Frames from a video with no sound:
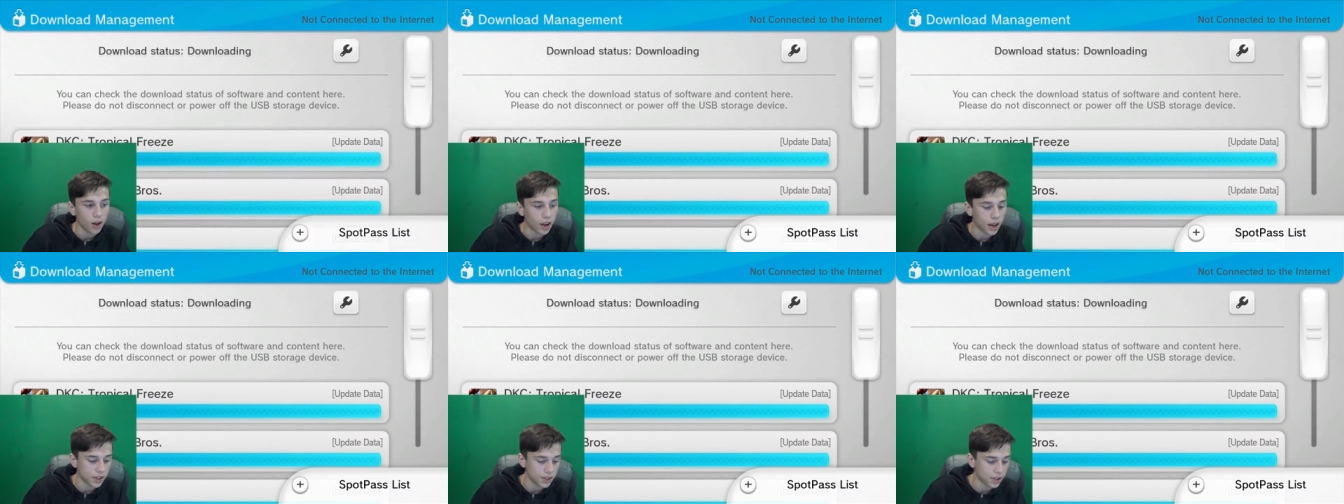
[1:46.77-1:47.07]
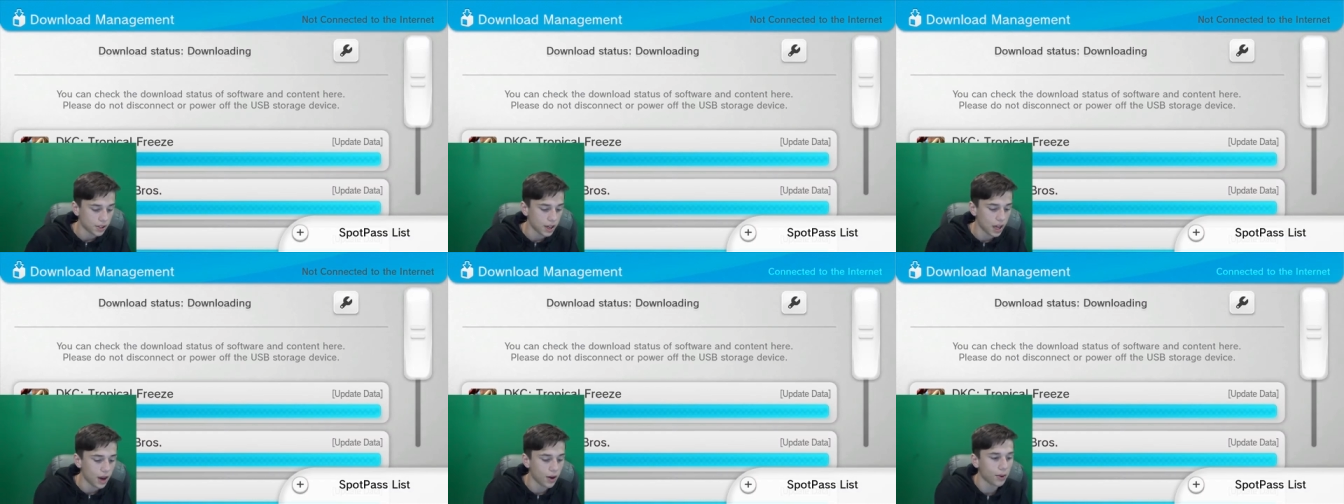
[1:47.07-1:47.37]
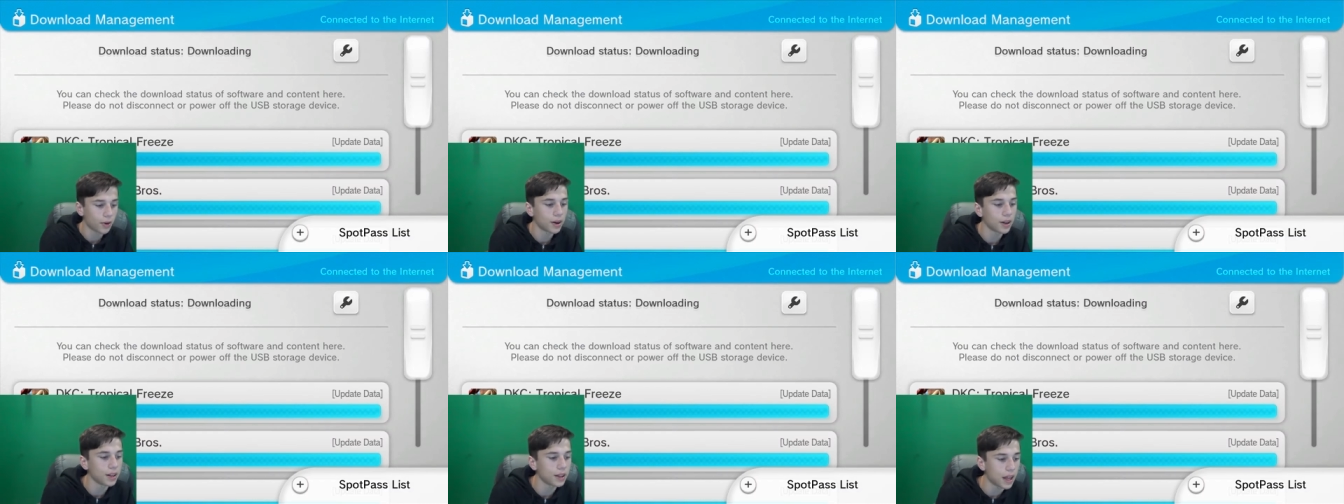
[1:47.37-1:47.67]
Okay, so
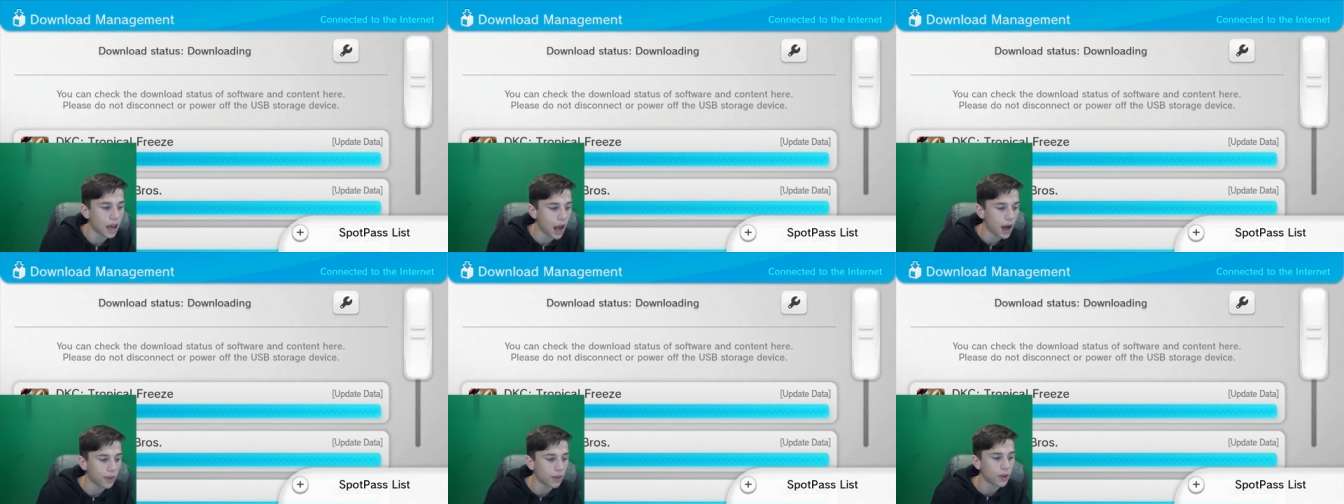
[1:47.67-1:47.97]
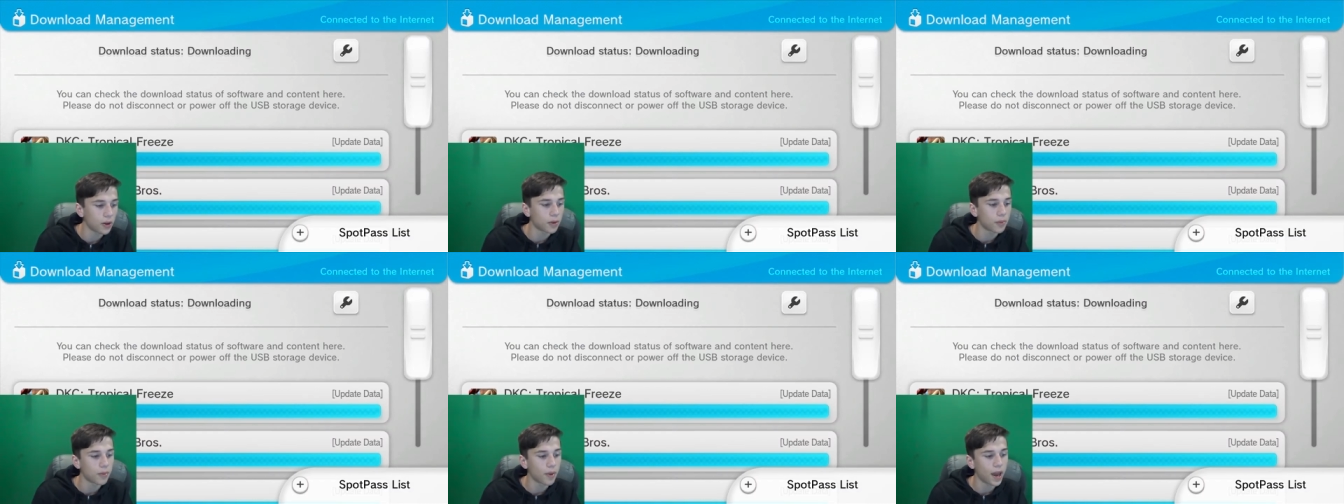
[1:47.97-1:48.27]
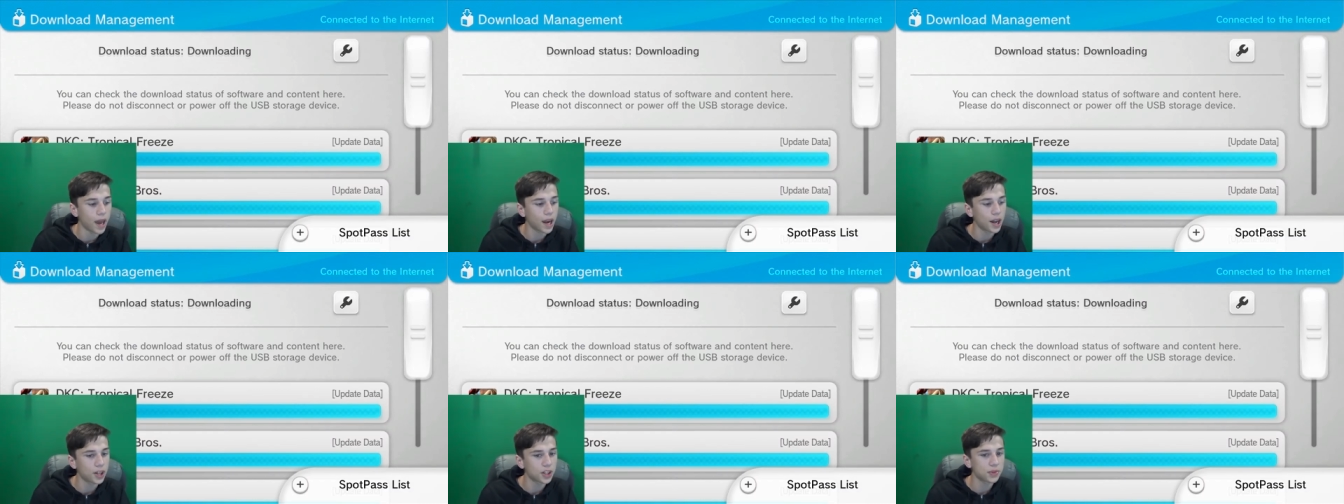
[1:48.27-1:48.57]
now we're in download
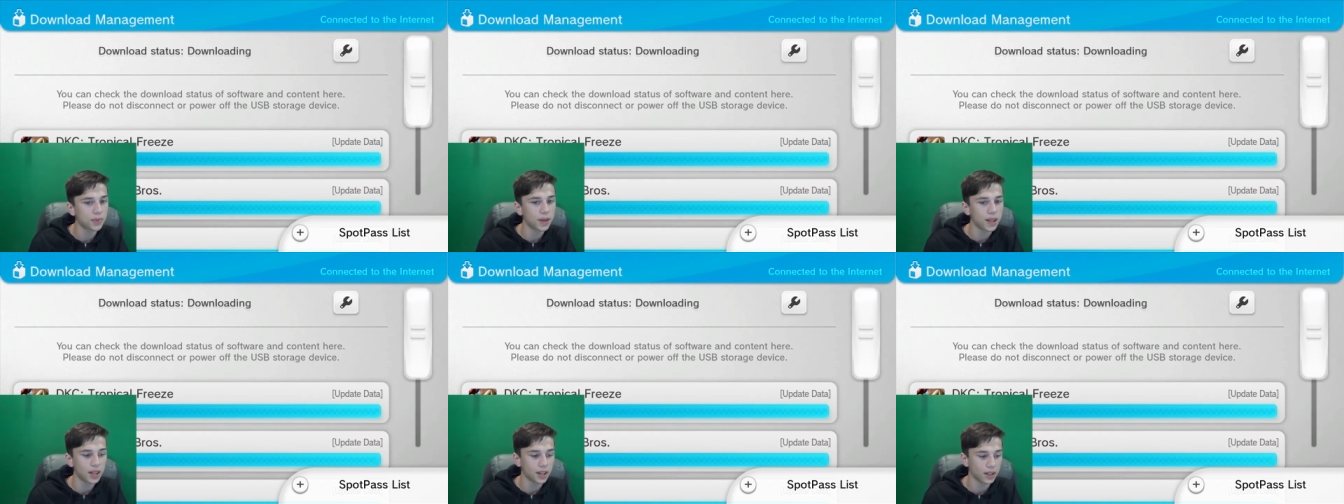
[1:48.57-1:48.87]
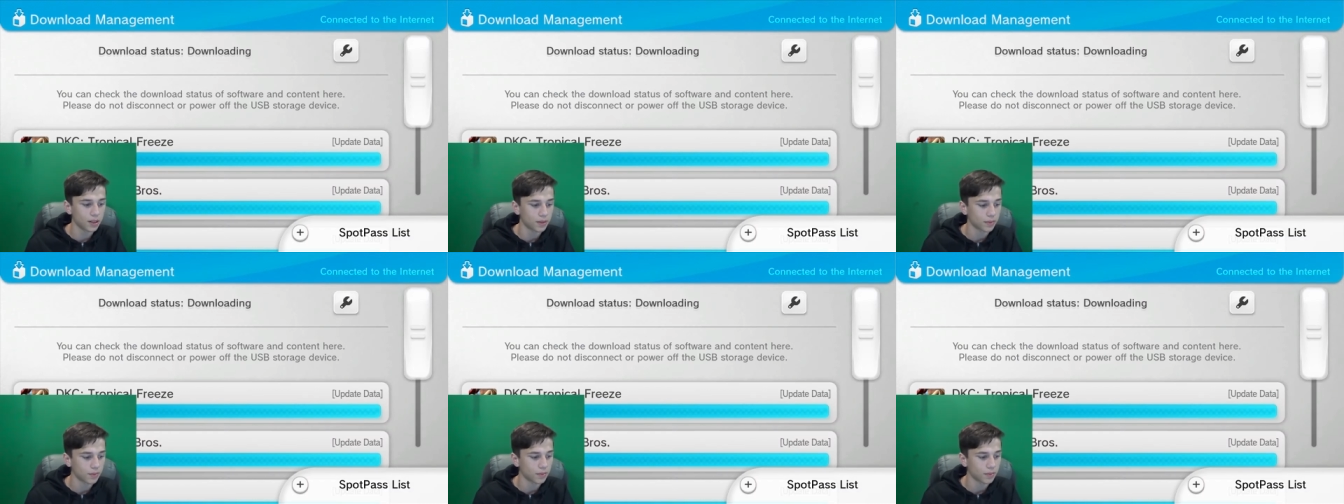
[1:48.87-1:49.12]
management.